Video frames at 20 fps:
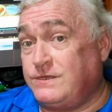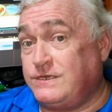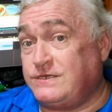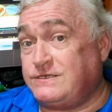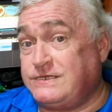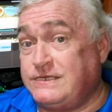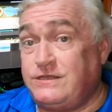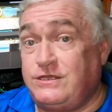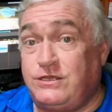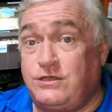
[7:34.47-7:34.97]
this
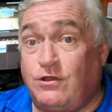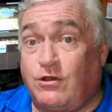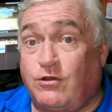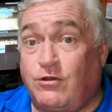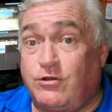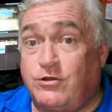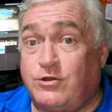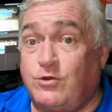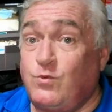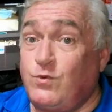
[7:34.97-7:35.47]
in the
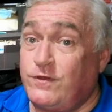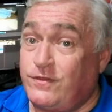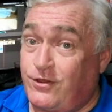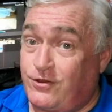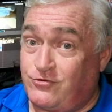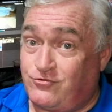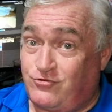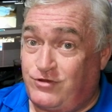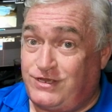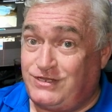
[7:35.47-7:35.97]
yard with our
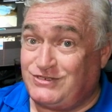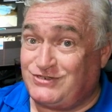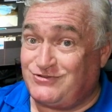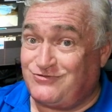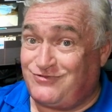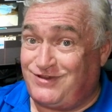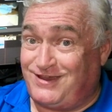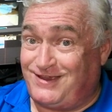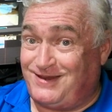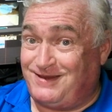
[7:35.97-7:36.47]
green
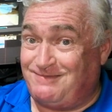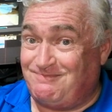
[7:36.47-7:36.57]
screen.